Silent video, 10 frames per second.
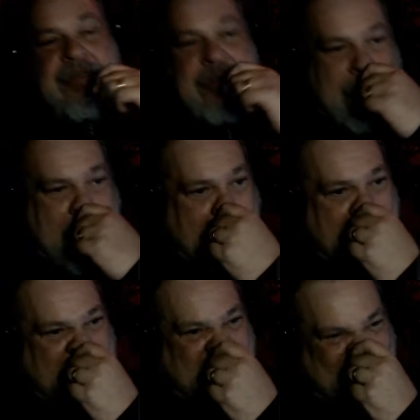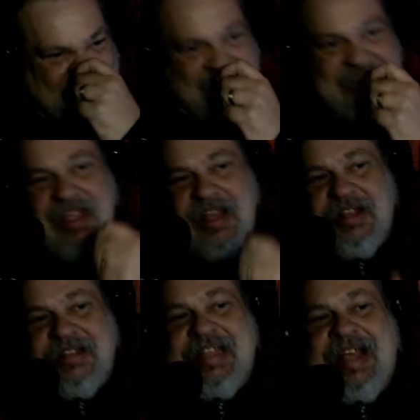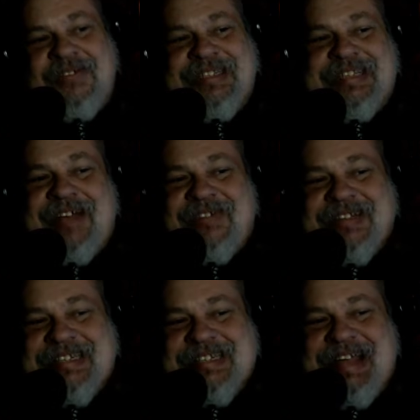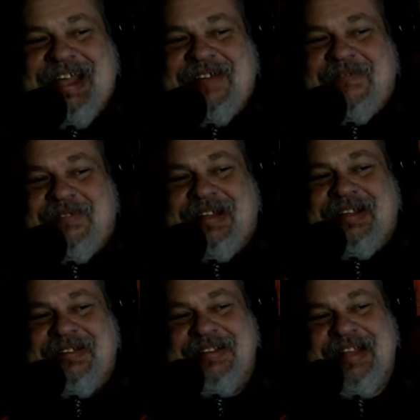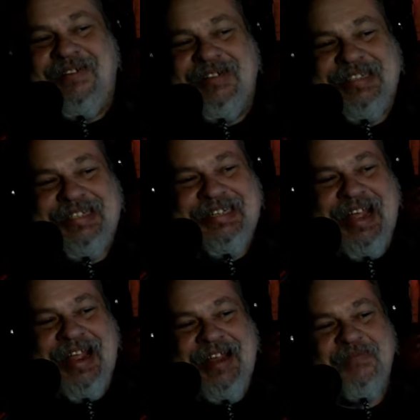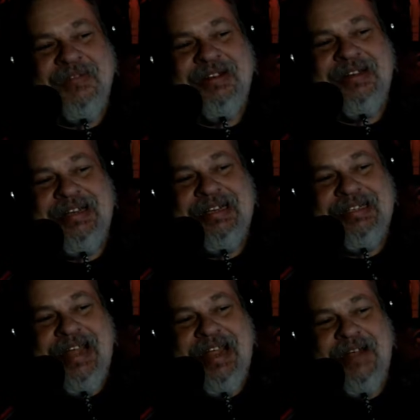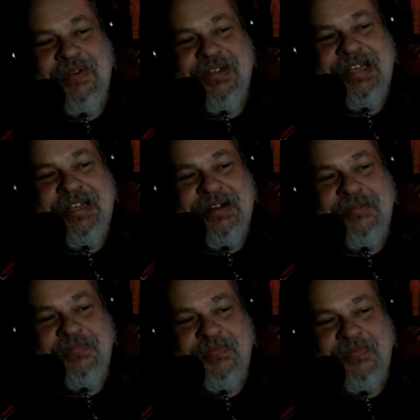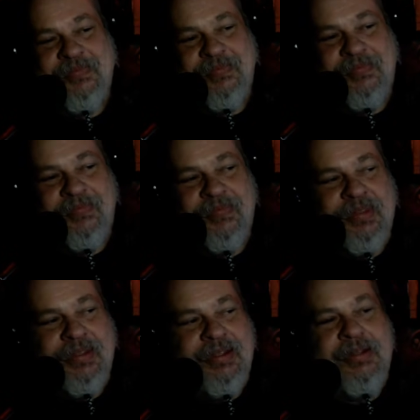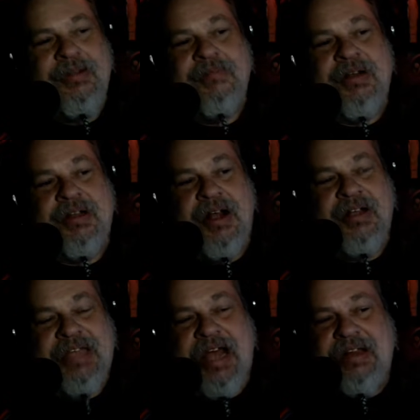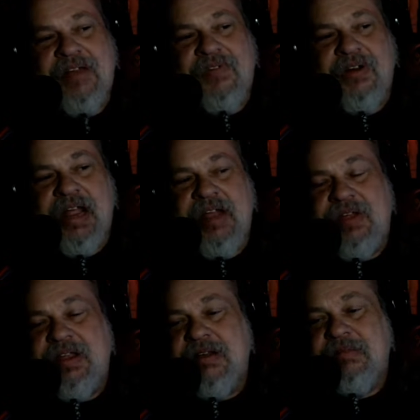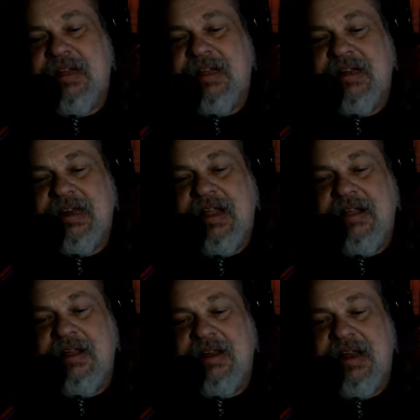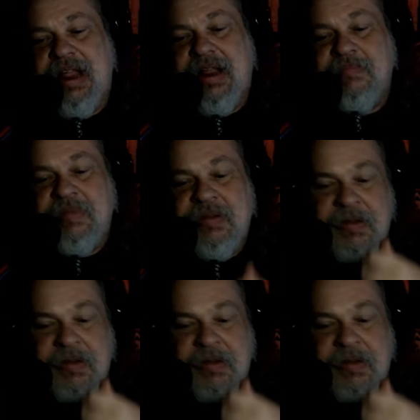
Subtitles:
That was his name. That was his name. His name was him, because I never gave him a name.